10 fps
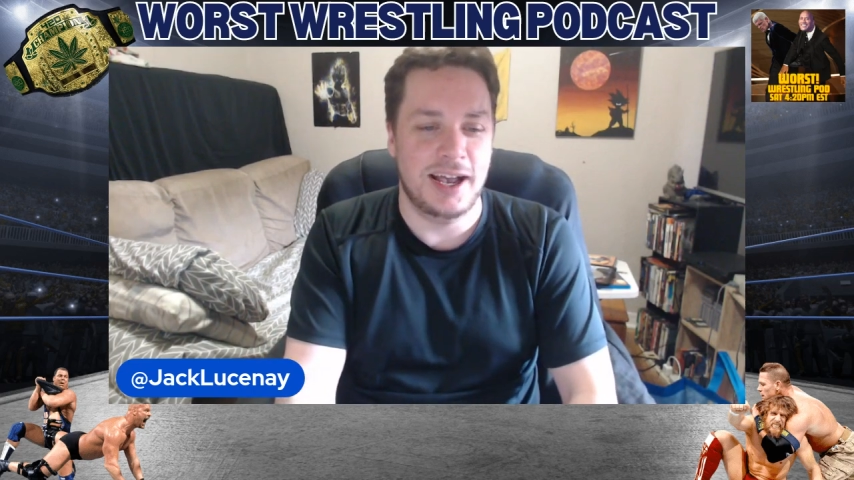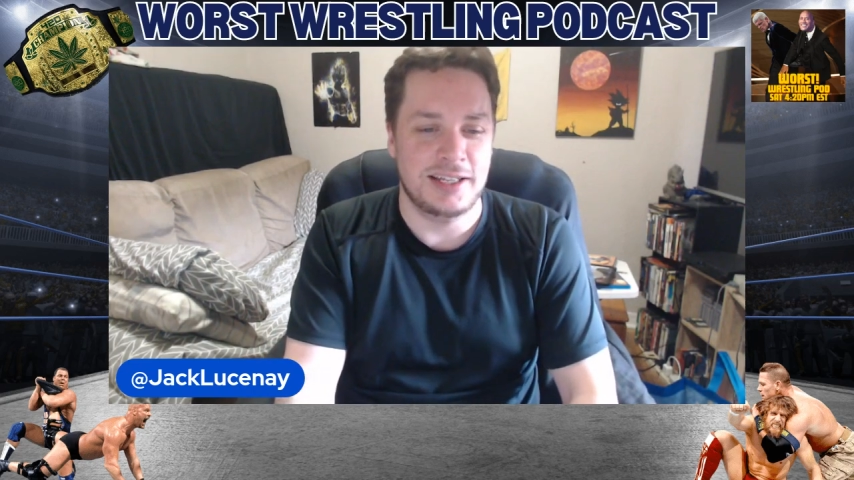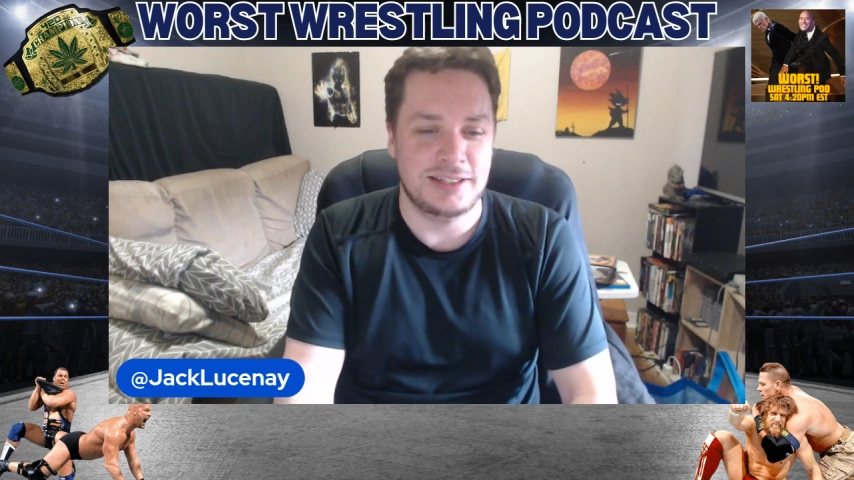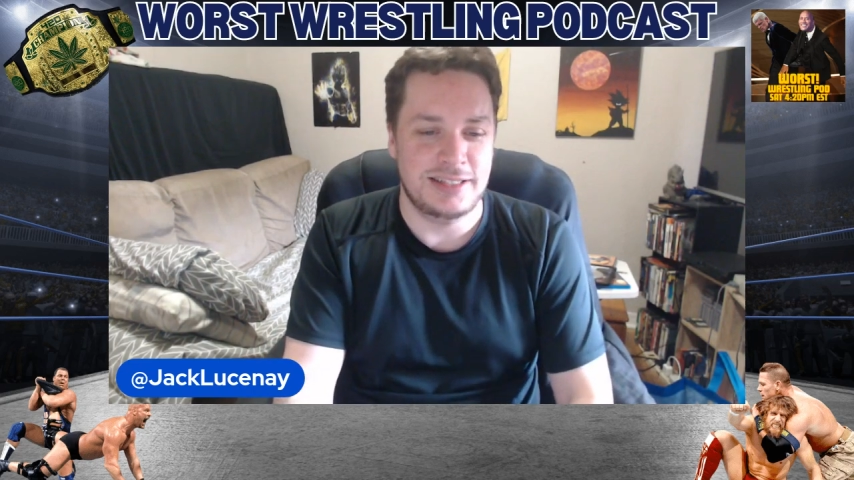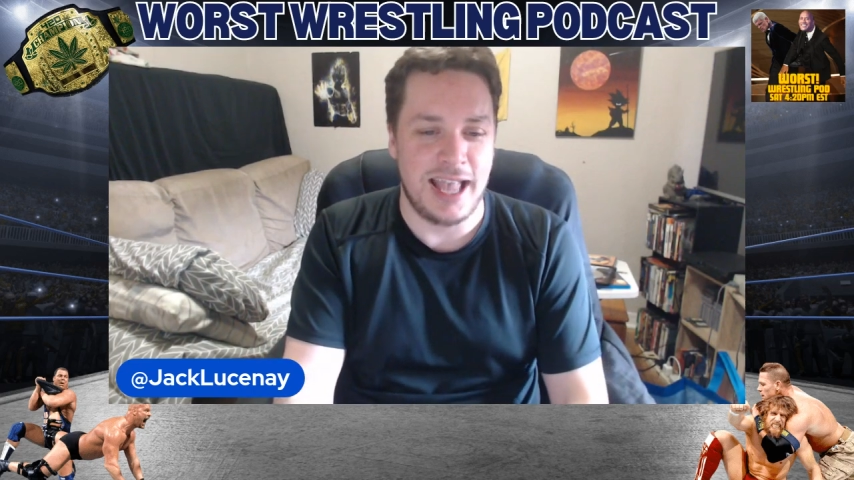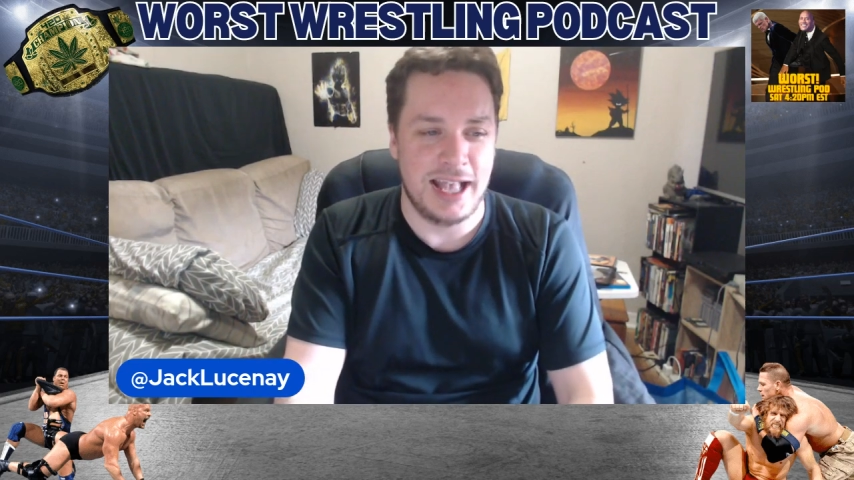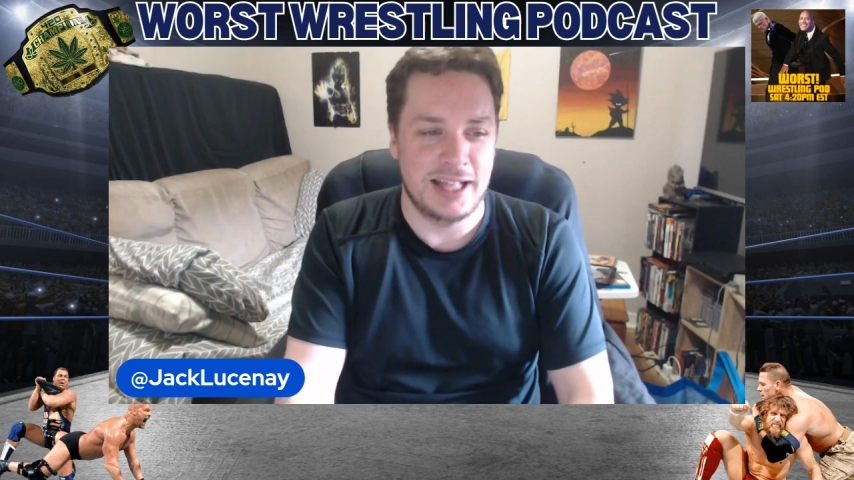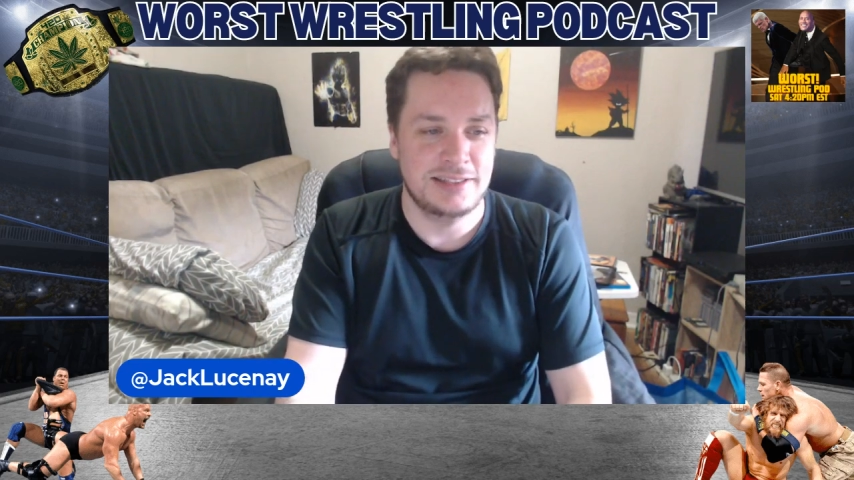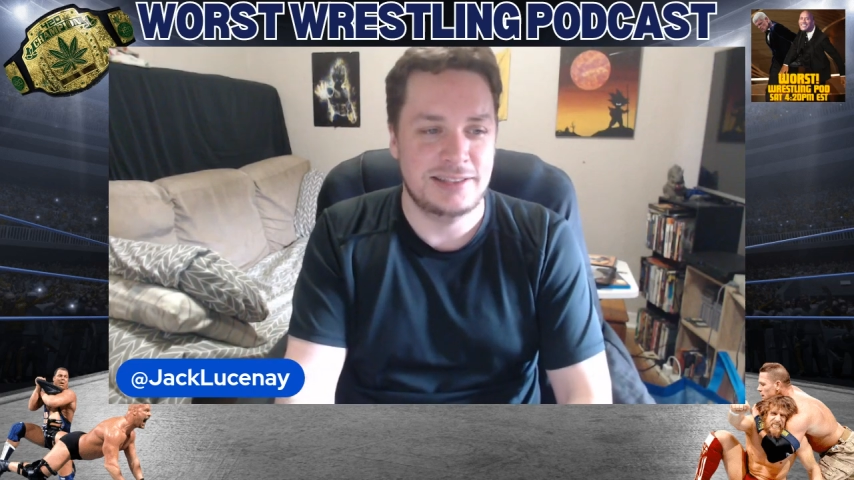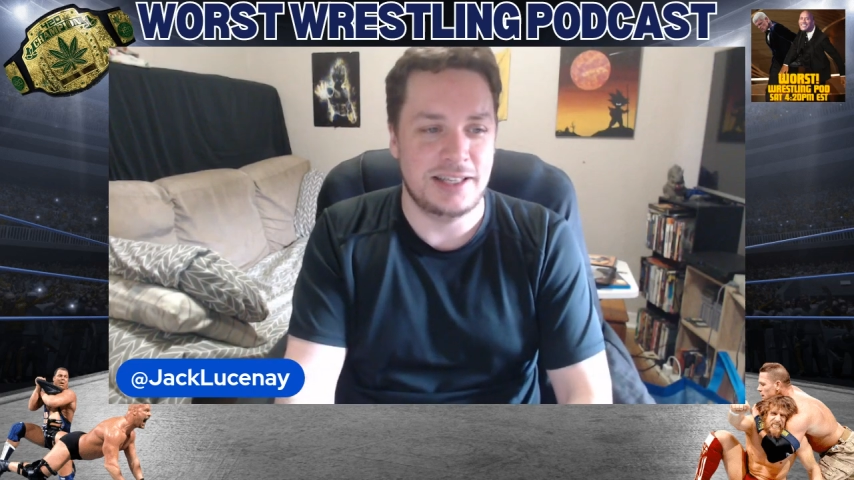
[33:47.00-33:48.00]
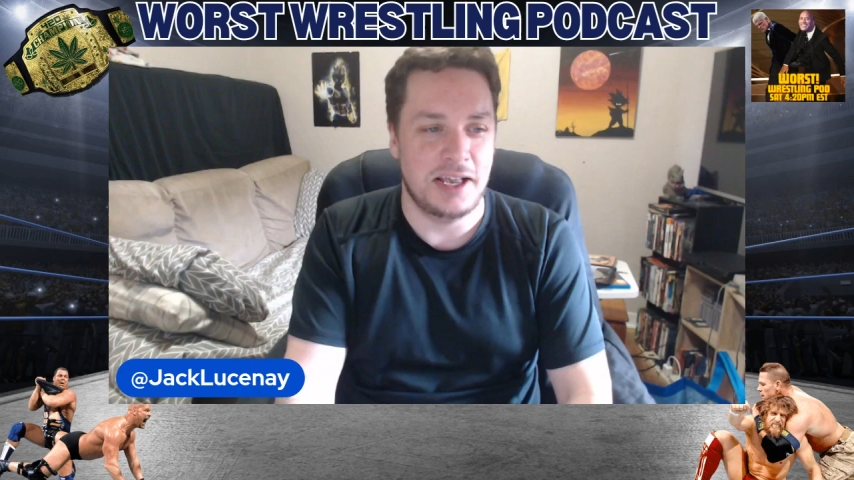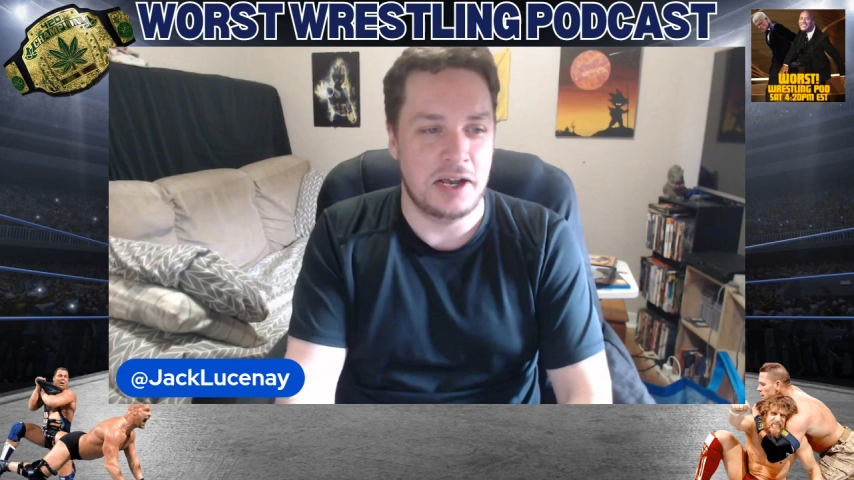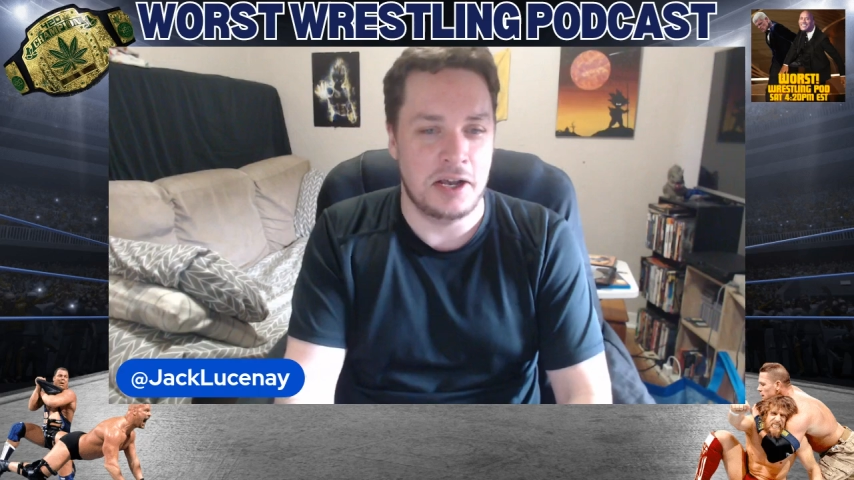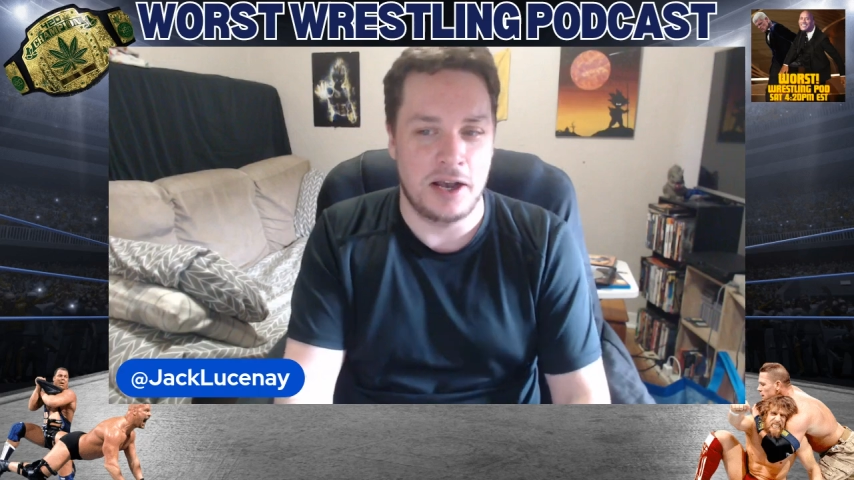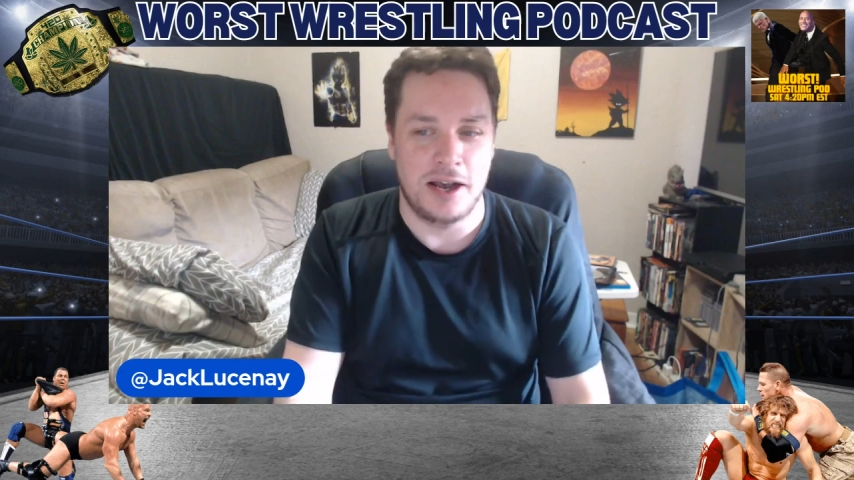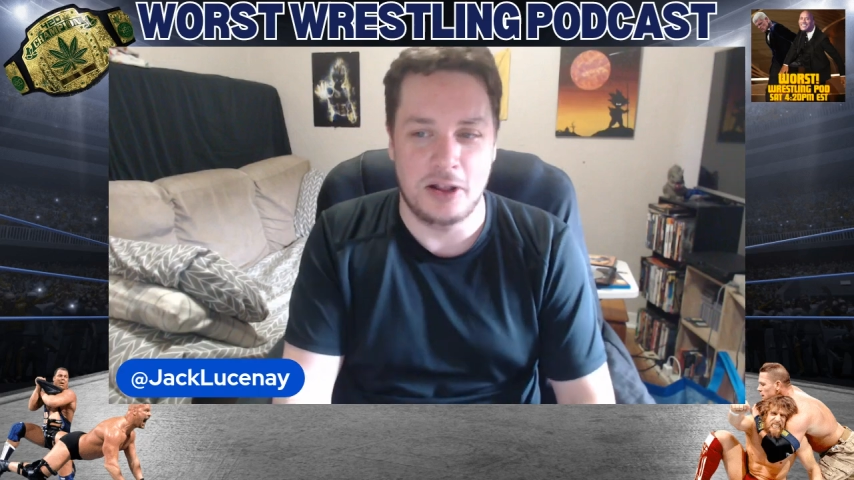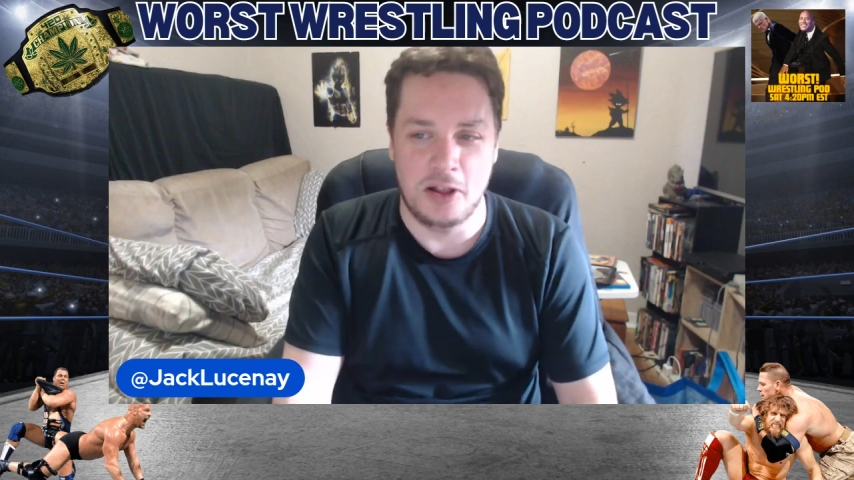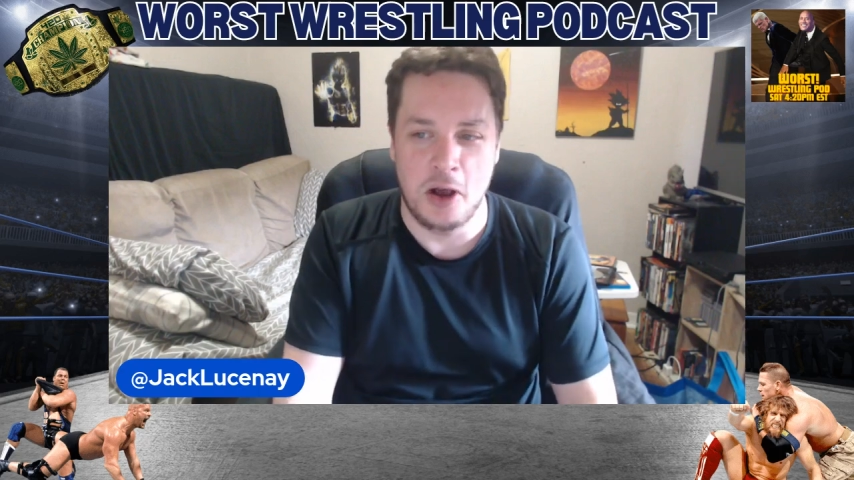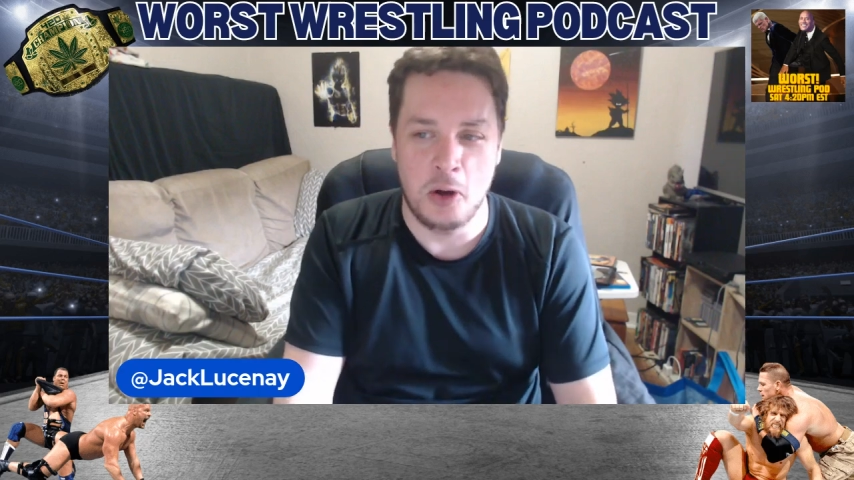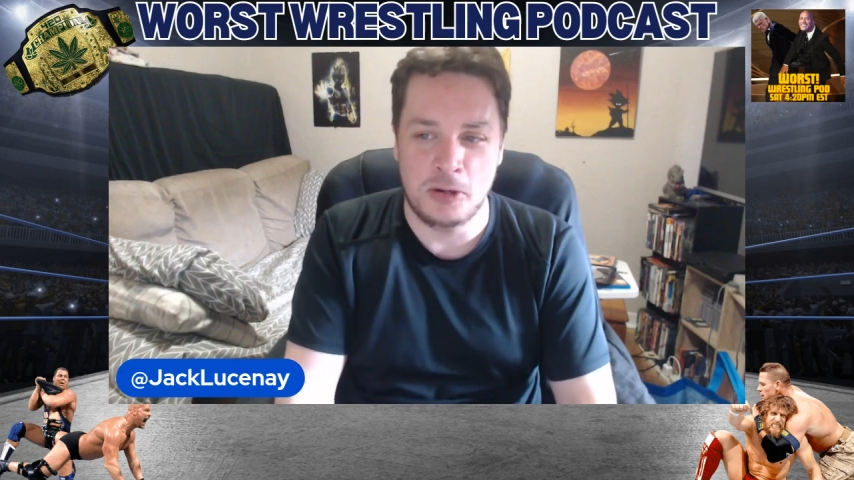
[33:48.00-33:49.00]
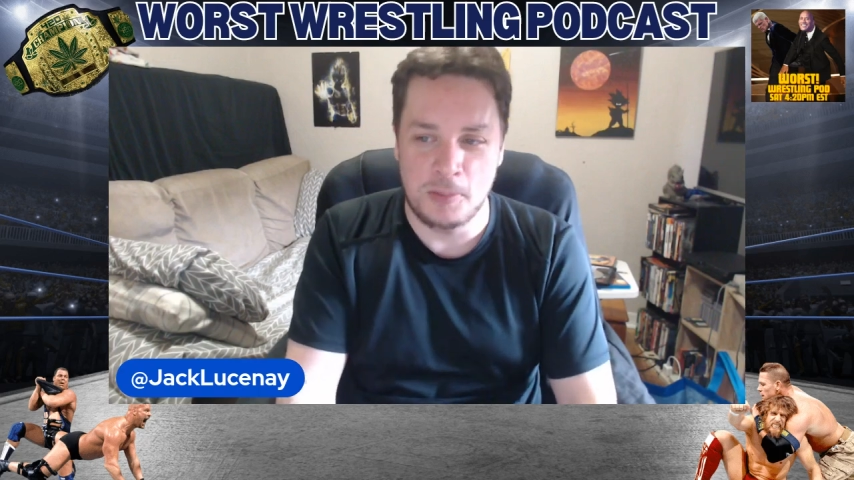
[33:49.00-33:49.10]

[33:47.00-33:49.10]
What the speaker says: stands alone